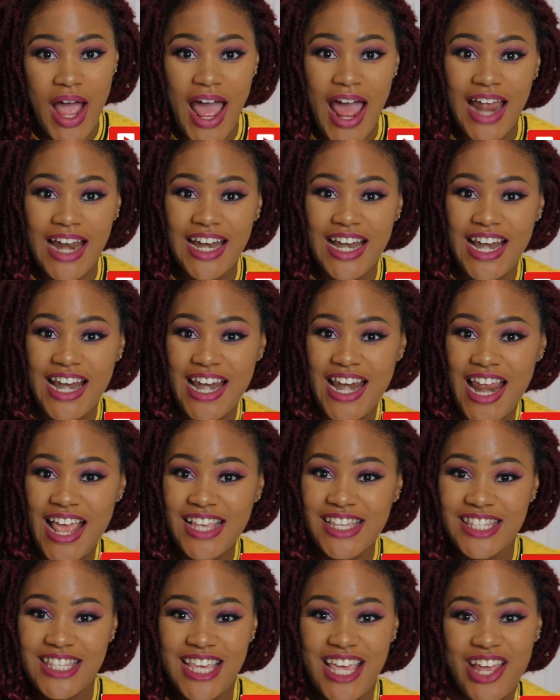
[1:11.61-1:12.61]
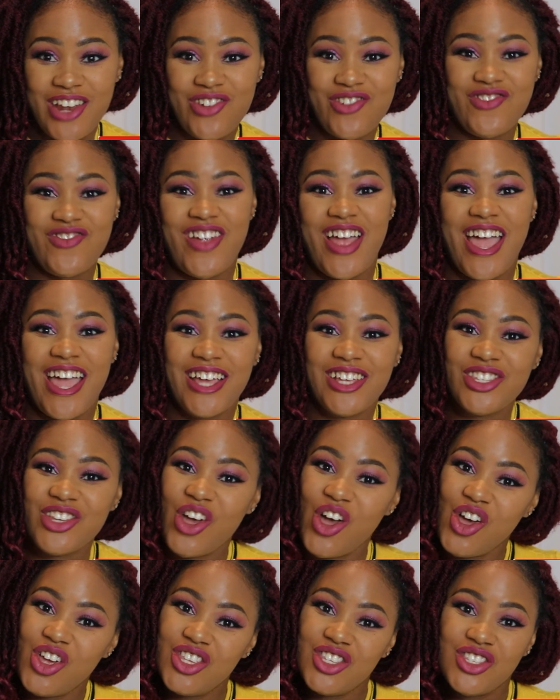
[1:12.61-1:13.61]
And let's get right
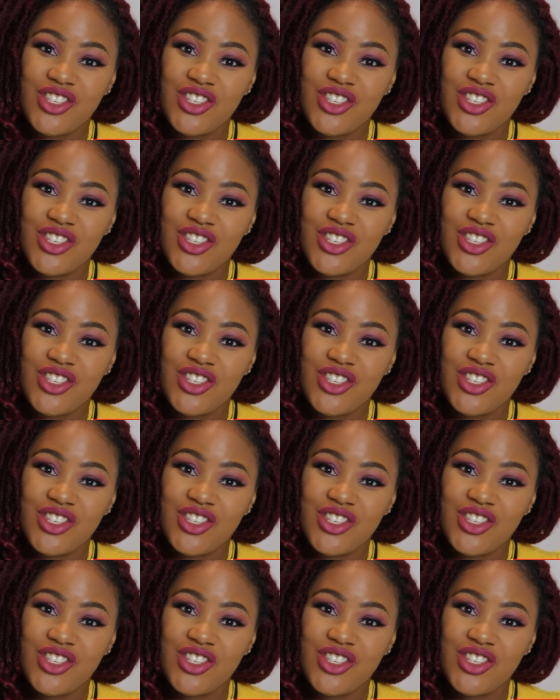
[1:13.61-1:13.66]
on